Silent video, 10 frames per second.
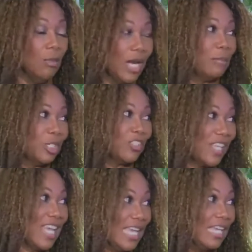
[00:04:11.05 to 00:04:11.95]
I know, but I'm
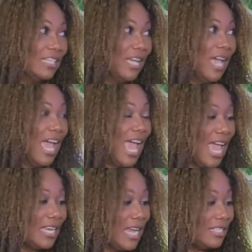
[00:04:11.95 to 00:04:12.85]
just saying.
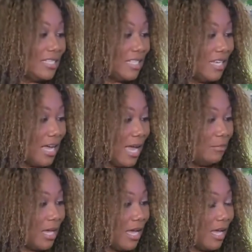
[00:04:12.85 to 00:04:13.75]
And see,
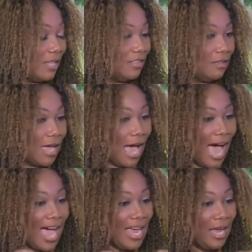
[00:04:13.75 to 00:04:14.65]

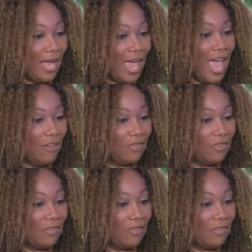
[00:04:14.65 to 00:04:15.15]
I